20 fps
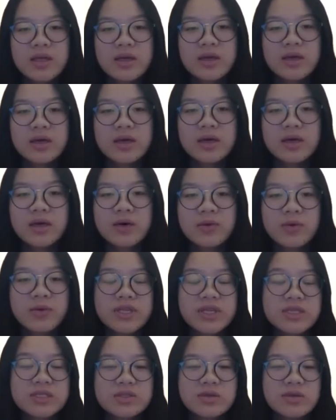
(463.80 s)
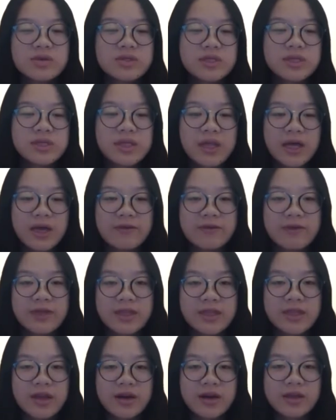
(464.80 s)
with the social life in
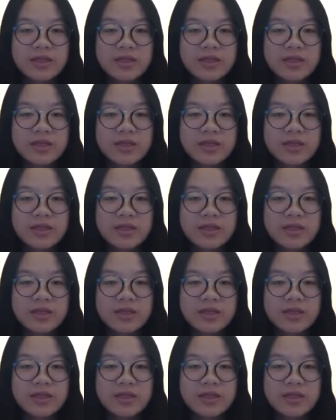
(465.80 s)
there,